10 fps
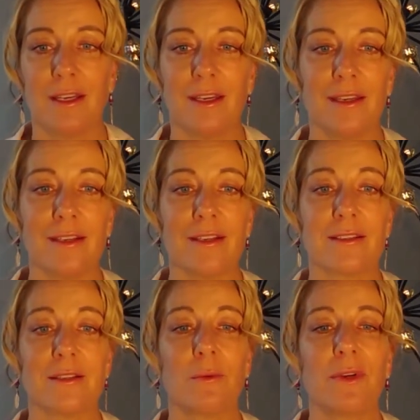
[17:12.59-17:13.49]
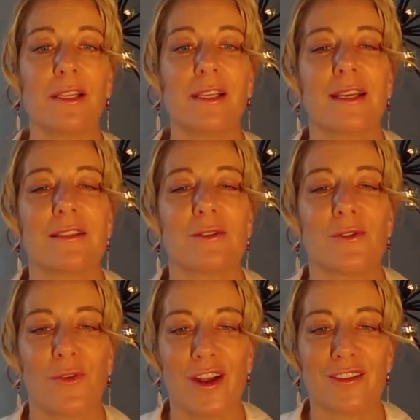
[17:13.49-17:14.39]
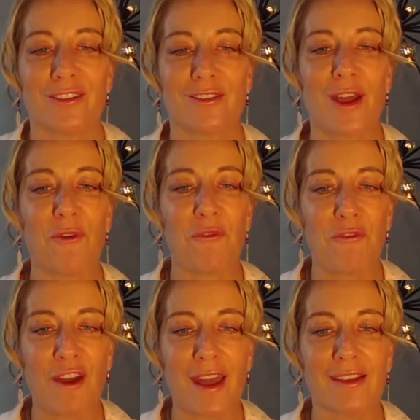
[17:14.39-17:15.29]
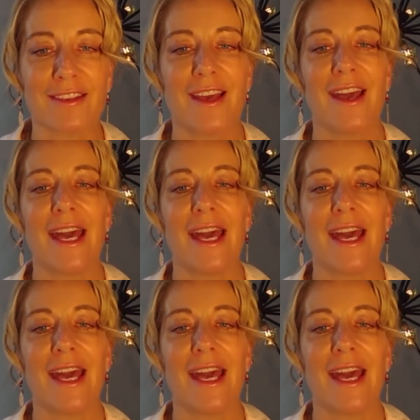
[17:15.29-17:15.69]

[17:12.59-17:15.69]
is willingness to trust, to have faith,